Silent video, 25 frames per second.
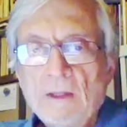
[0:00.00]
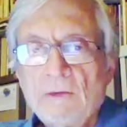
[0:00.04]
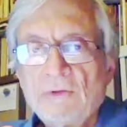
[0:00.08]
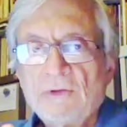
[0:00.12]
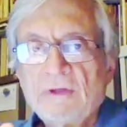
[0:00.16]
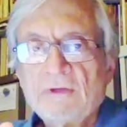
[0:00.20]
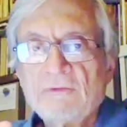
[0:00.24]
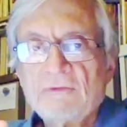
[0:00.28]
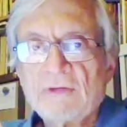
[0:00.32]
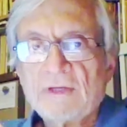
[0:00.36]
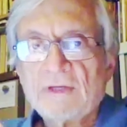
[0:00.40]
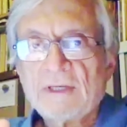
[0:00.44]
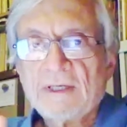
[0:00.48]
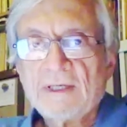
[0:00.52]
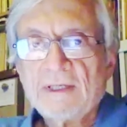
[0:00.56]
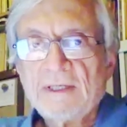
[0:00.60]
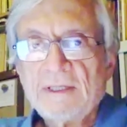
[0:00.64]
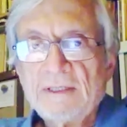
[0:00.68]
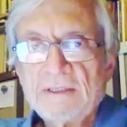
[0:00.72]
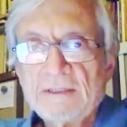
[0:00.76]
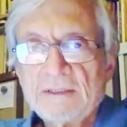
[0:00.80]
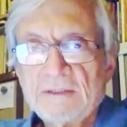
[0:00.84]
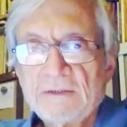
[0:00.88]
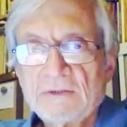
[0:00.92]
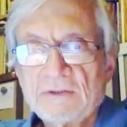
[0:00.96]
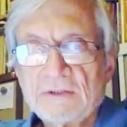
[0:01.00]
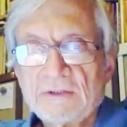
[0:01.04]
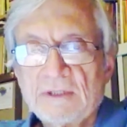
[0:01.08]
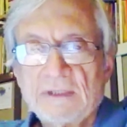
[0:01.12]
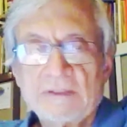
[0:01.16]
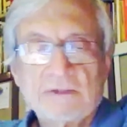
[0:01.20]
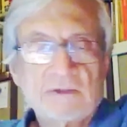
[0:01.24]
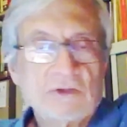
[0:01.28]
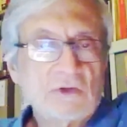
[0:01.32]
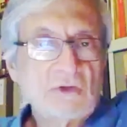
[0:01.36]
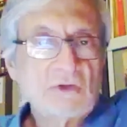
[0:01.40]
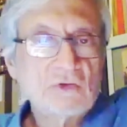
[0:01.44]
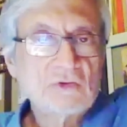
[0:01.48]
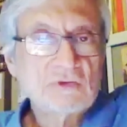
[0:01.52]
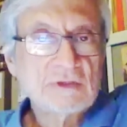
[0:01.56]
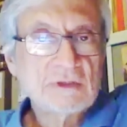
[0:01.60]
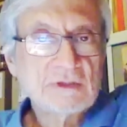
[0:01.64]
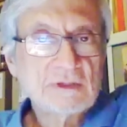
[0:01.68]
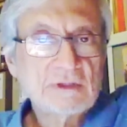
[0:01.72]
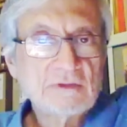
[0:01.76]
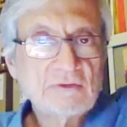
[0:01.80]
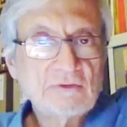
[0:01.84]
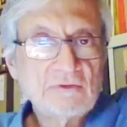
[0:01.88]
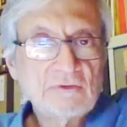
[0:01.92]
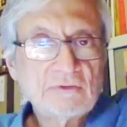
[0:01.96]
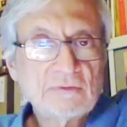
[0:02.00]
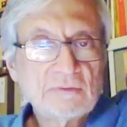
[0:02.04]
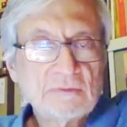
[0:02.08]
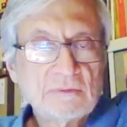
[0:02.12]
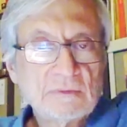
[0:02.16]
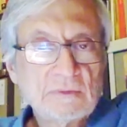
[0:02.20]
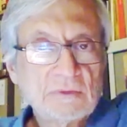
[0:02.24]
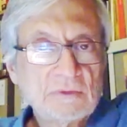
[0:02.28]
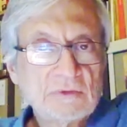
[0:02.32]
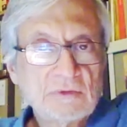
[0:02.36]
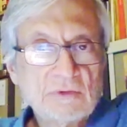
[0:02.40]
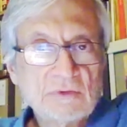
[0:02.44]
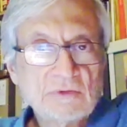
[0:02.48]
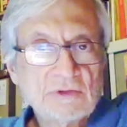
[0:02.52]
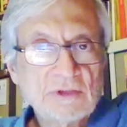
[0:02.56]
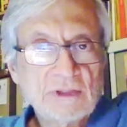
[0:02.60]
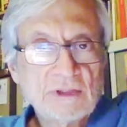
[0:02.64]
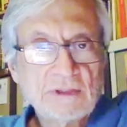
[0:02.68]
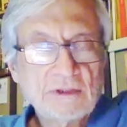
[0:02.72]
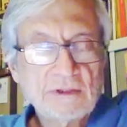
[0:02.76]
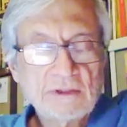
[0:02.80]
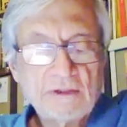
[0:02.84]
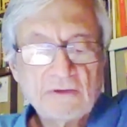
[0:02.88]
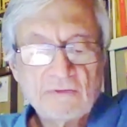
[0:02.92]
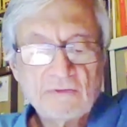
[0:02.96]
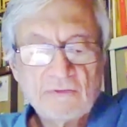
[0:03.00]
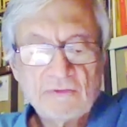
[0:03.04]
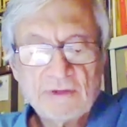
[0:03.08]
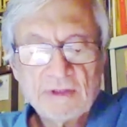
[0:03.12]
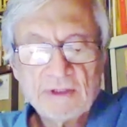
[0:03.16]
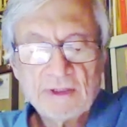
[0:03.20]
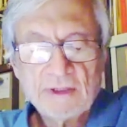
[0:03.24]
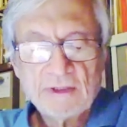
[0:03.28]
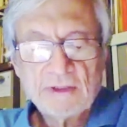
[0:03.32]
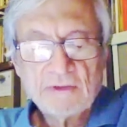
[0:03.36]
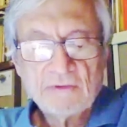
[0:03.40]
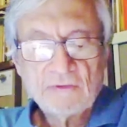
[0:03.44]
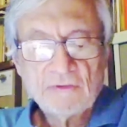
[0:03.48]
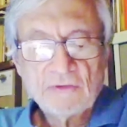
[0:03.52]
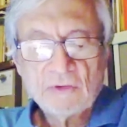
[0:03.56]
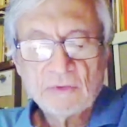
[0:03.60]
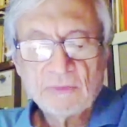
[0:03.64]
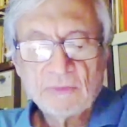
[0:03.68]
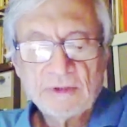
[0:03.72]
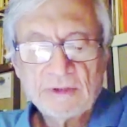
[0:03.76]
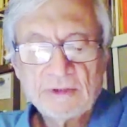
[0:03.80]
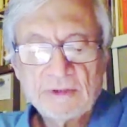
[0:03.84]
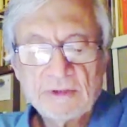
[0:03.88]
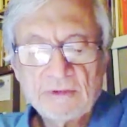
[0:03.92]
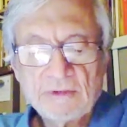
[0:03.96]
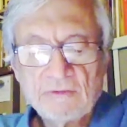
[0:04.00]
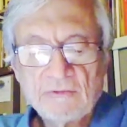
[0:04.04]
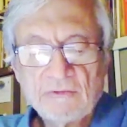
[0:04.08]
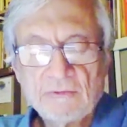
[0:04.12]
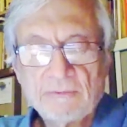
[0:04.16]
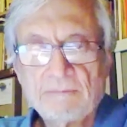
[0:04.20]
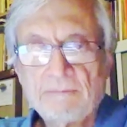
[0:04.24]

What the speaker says: Give the case, you say it's accusative, genitive, dative, nominative.